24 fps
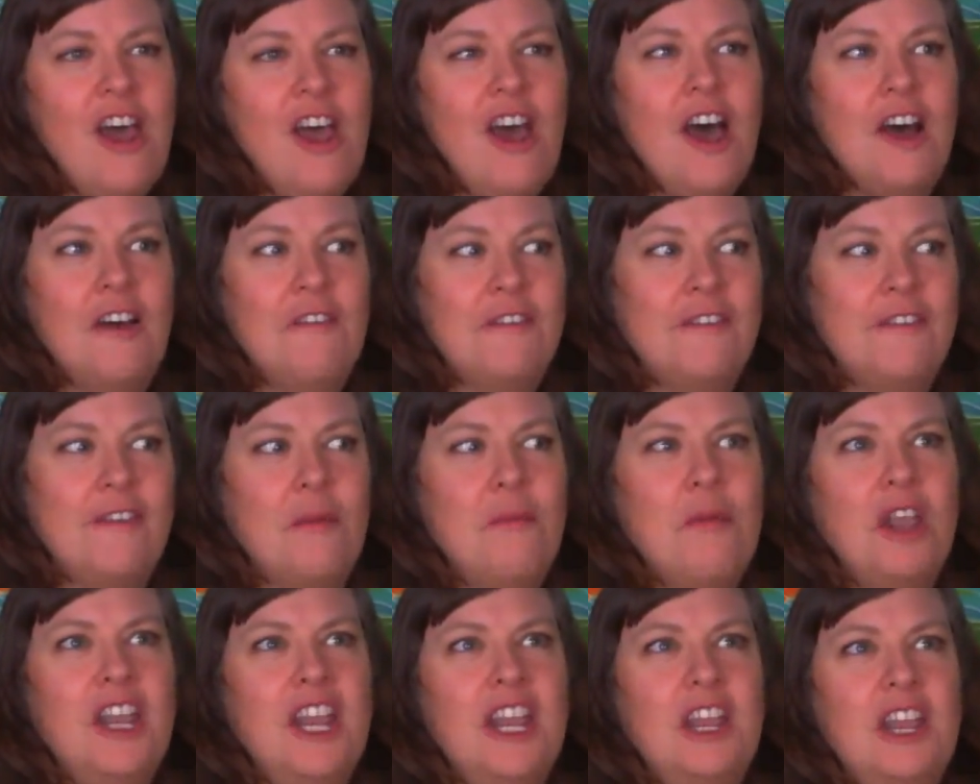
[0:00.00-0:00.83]
of
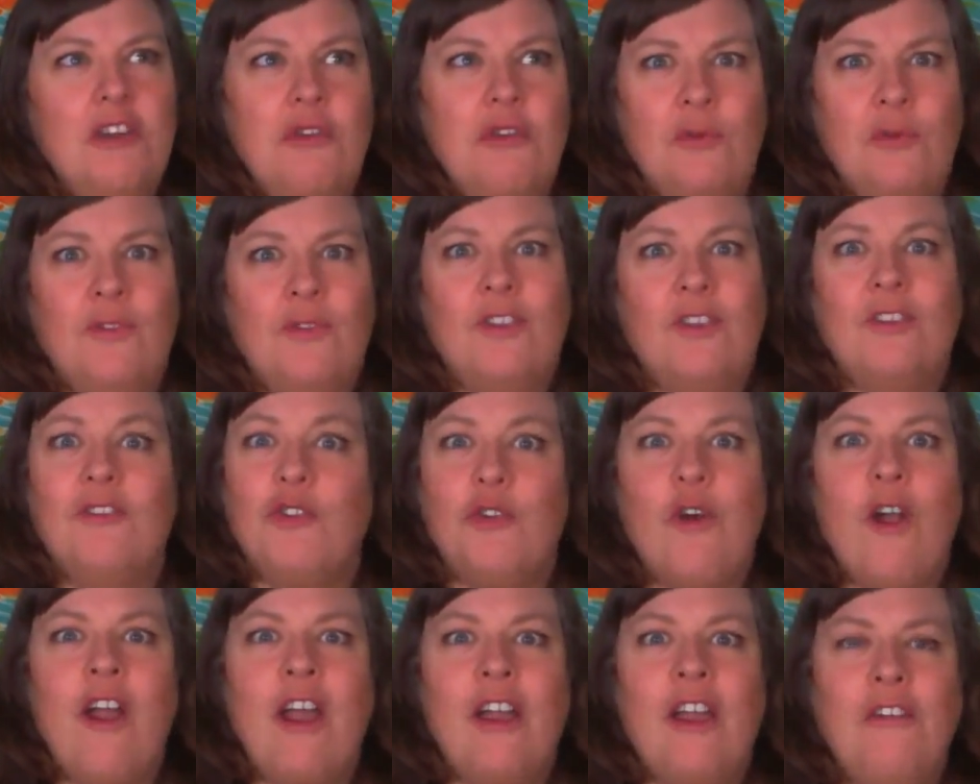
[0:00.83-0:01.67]
somebody who's
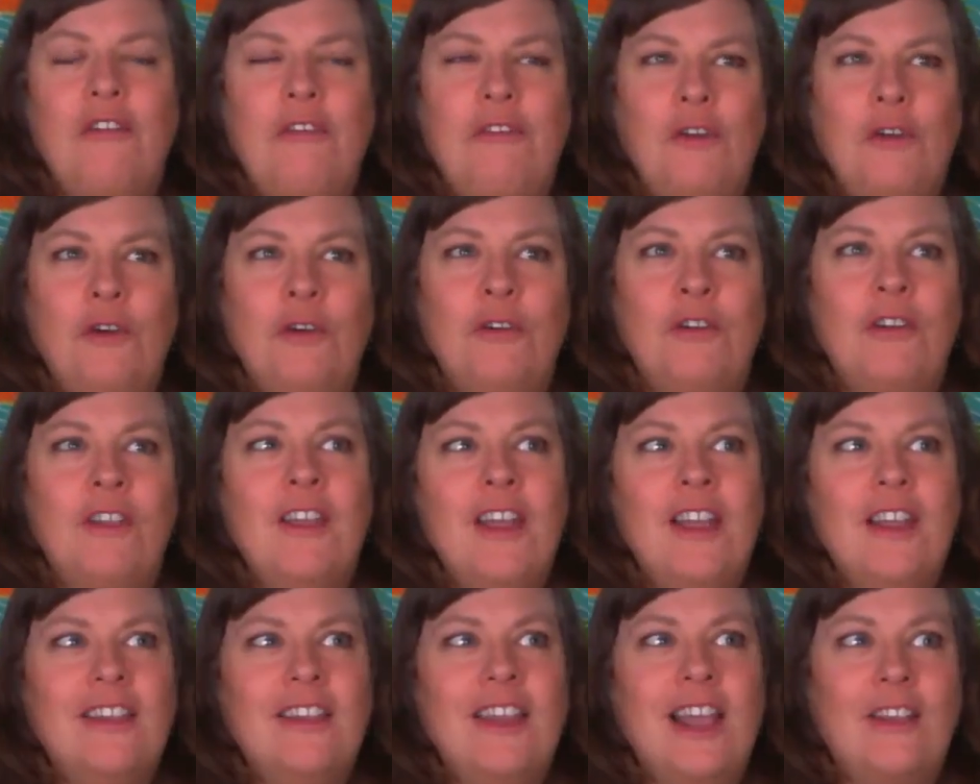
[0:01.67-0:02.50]
trying food
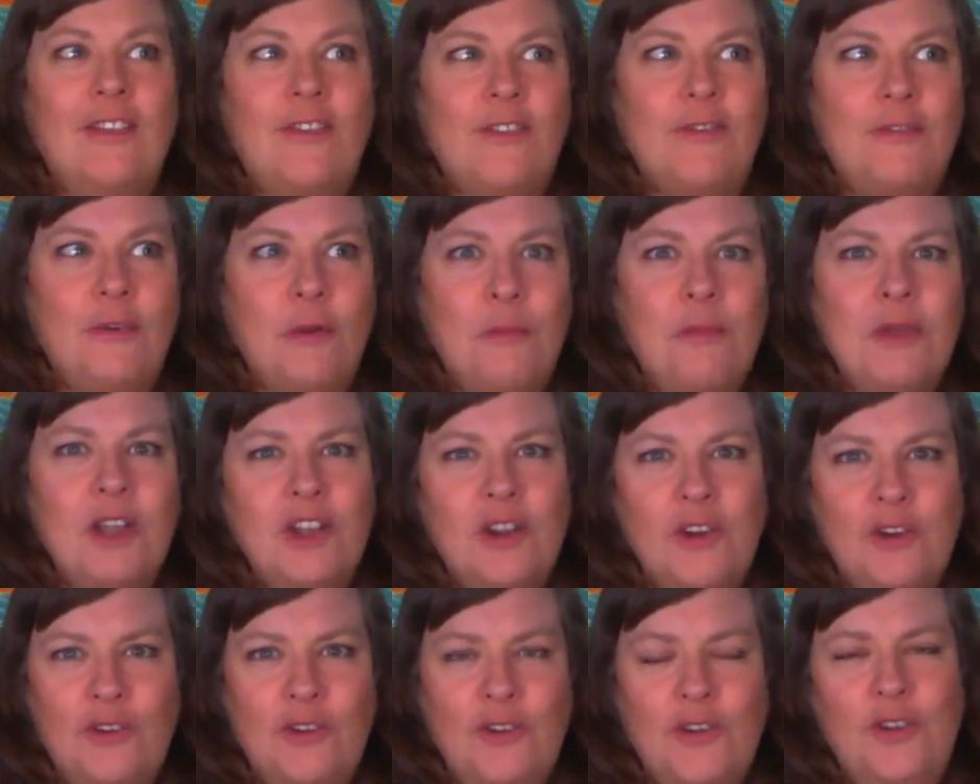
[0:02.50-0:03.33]
that's
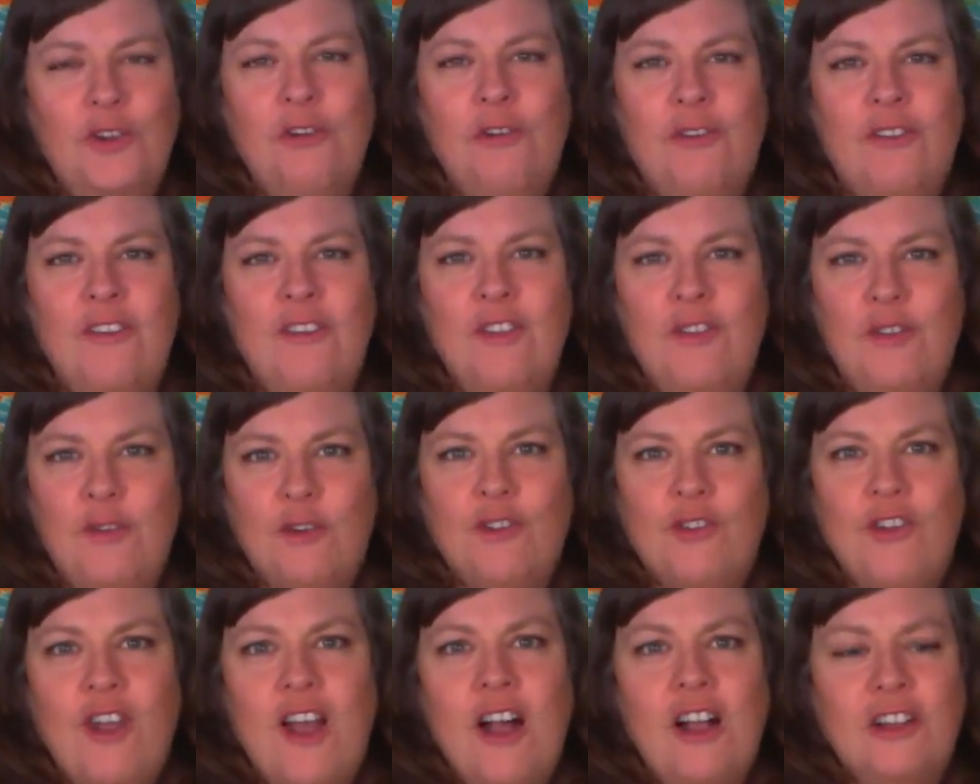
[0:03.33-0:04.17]
familiar to you since your
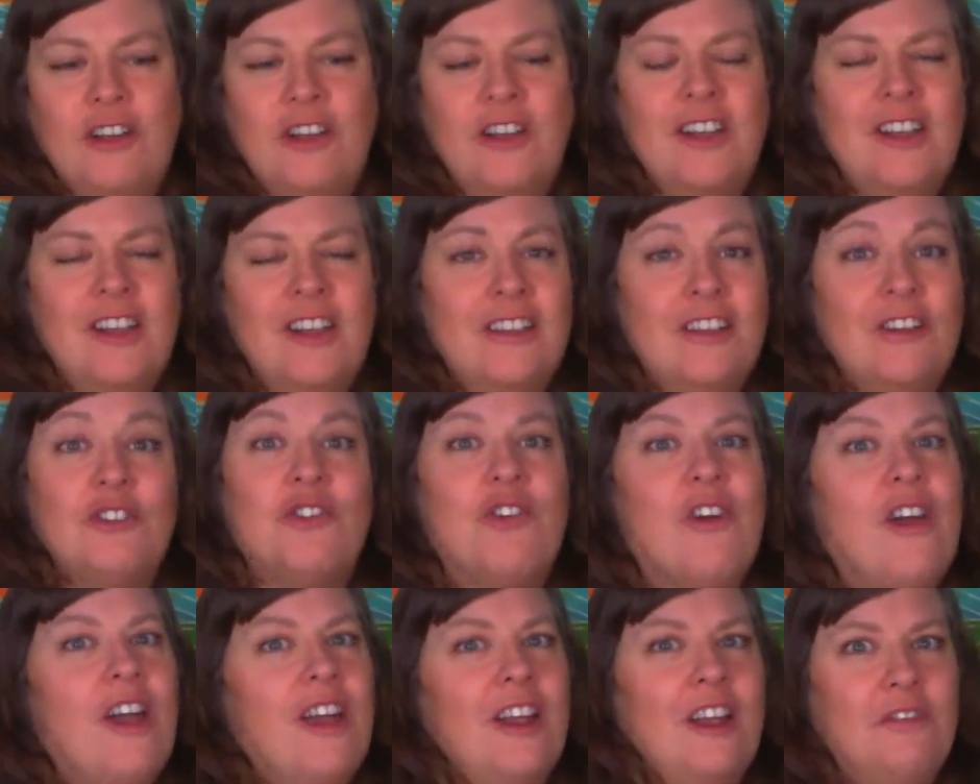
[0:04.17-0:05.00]
childhood, and they're
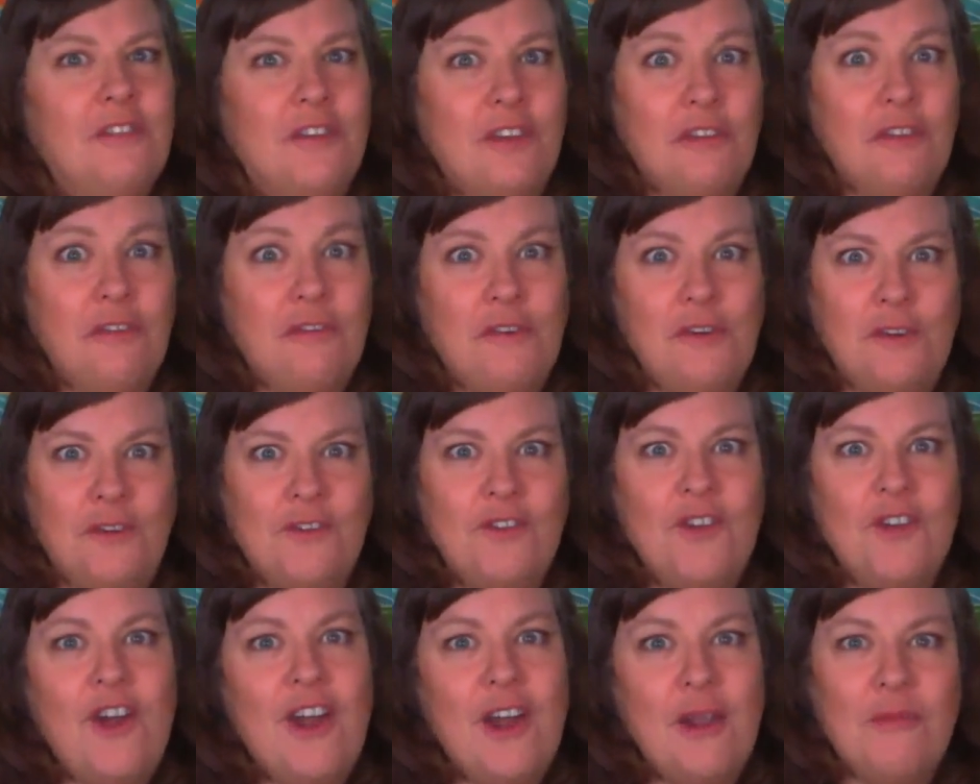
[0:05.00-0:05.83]
trying it for the first
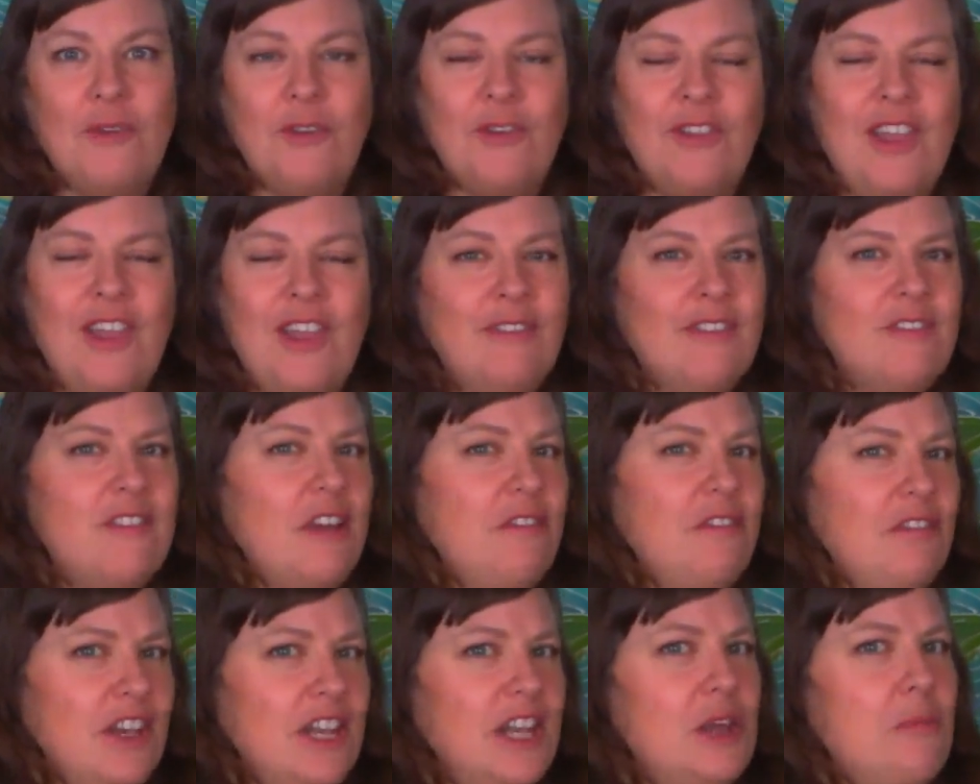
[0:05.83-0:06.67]
time. So that's
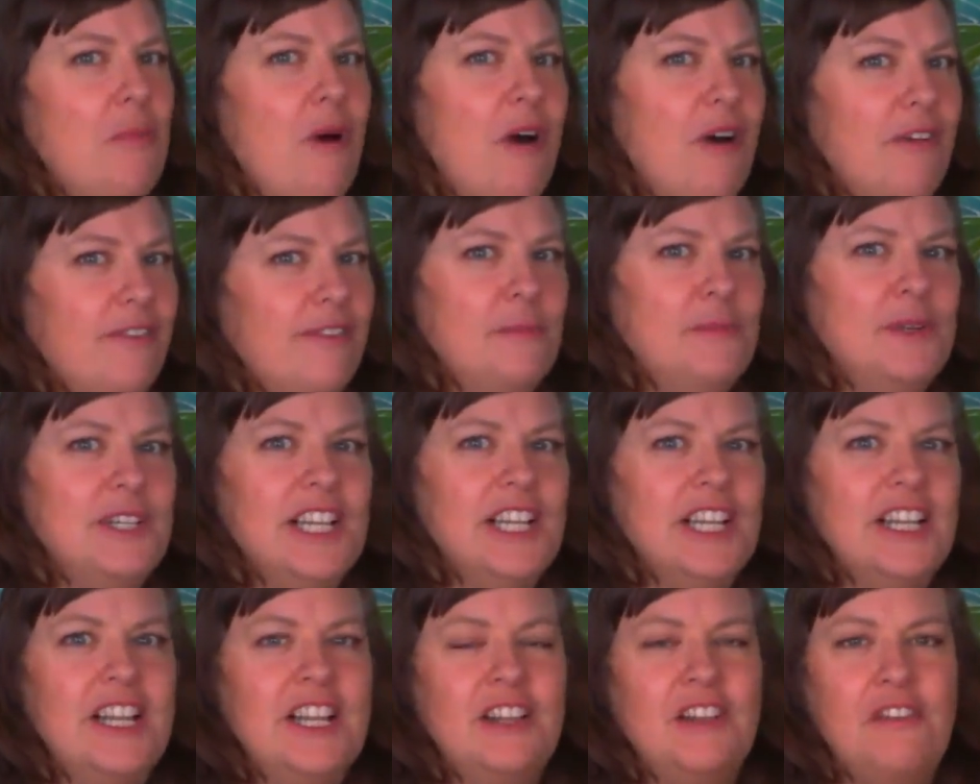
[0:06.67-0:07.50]
definitely a
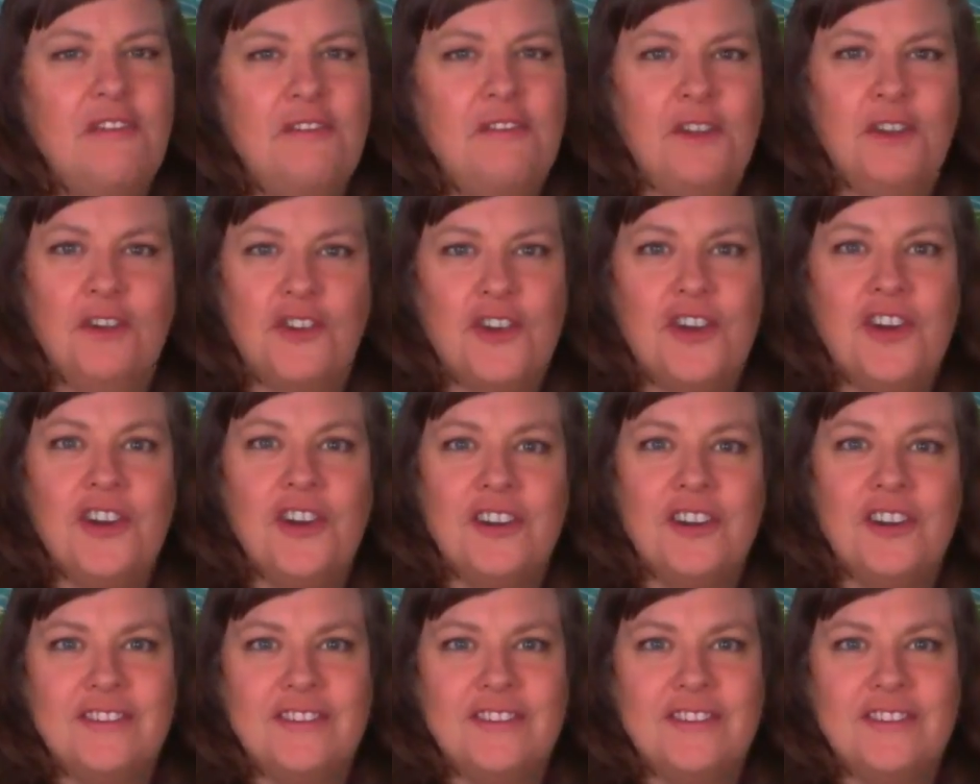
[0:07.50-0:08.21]
possibility in the future.